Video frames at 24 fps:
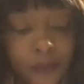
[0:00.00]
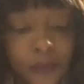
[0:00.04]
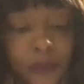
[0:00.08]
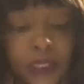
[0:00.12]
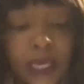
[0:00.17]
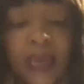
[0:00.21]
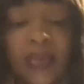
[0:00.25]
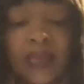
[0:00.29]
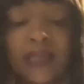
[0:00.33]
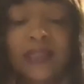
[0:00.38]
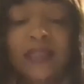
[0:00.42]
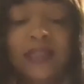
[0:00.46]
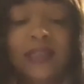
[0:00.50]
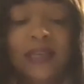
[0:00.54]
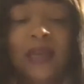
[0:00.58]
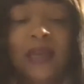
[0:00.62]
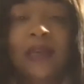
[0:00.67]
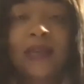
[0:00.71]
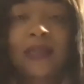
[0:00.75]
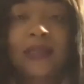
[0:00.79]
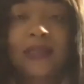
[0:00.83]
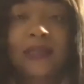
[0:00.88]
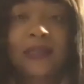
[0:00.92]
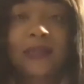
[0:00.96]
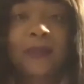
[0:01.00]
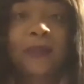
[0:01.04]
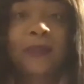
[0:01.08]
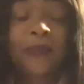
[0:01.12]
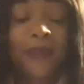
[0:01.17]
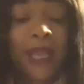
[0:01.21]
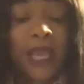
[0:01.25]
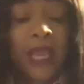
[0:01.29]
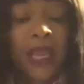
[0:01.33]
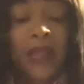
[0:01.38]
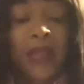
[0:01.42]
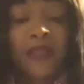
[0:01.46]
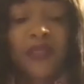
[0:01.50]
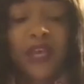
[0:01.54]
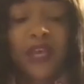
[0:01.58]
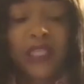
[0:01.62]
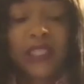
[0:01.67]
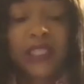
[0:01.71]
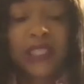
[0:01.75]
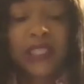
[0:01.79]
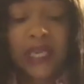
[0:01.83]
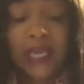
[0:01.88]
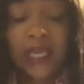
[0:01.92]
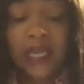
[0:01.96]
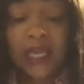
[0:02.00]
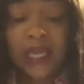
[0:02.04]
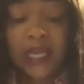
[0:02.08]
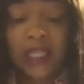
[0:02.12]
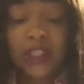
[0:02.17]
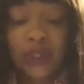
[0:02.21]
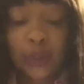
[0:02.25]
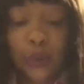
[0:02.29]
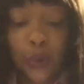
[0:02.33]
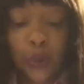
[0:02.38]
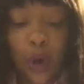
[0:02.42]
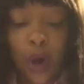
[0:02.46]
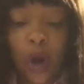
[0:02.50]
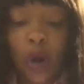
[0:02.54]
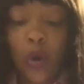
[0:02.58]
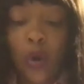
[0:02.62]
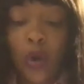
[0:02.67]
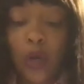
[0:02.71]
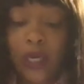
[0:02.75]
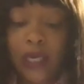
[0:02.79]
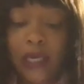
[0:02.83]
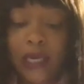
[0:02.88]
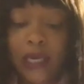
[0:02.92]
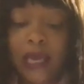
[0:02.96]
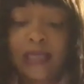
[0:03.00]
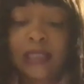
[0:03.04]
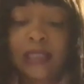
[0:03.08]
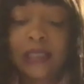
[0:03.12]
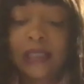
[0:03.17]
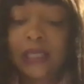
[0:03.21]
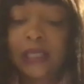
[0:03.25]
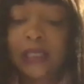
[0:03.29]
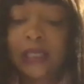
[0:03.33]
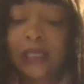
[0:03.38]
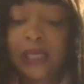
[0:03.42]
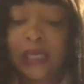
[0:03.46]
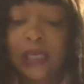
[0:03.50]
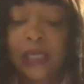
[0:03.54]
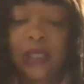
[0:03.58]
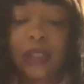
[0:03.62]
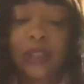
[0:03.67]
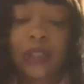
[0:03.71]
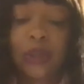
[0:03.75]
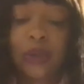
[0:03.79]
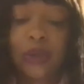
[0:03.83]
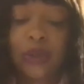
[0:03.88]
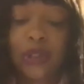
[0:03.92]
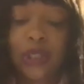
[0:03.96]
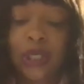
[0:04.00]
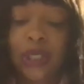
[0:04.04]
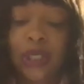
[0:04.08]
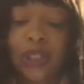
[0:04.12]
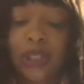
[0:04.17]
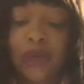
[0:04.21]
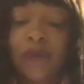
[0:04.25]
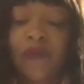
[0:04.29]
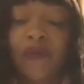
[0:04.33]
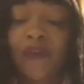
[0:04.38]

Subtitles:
Six, the tenants who are organizing the tenant association